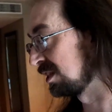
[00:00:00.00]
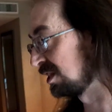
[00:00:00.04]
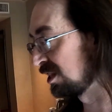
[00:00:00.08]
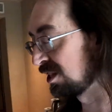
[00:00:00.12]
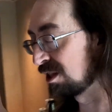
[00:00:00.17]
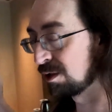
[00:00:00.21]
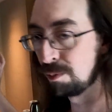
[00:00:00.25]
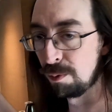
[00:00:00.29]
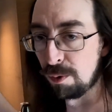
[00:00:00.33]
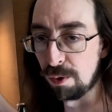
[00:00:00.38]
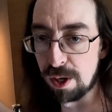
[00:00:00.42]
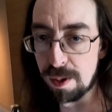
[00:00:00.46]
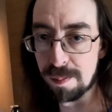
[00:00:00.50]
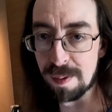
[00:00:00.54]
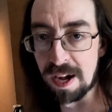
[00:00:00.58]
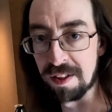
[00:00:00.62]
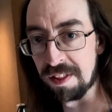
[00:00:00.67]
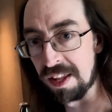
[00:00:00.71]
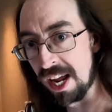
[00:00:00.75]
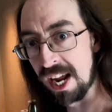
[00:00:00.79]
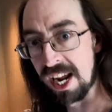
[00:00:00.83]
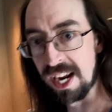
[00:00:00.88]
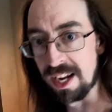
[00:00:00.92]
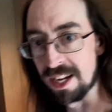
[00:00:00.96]
This isn't really
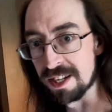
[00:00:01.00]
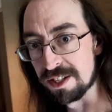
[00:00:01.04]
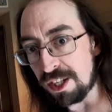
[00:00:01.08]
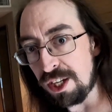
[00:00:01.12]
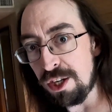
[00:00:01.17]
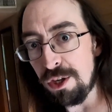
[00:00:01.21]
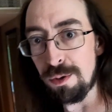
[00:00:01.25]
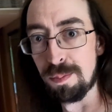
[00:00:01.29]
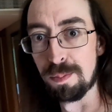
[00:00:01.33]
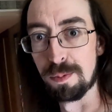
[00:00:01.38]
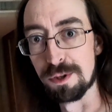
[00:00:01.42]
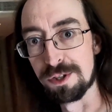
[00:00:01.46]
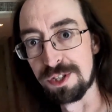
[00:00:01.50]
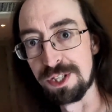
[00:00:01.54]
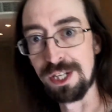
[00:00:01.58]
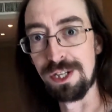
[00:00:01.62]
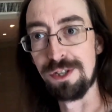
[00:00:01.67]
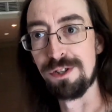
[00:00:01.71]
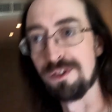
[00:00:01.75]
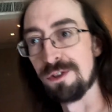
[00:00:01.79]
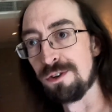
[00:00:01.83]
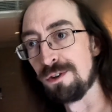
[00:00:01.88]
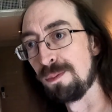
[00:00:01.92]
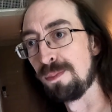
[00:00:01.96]
about the ASQ
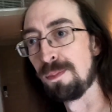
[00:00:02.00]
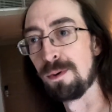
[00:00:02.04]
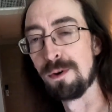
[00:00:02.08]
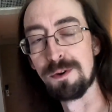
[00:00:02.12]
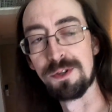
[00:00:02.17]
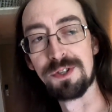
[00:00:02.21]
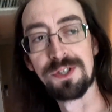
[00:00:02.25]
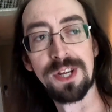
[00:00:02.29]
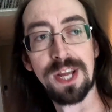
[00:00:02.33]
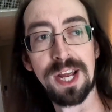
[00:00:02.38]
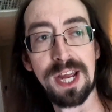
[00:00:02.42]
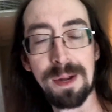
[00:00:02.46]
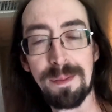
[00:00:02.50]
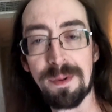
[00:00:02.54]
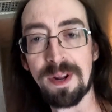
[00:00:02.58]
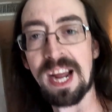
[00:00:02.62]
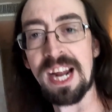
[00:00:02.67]
procedure per se,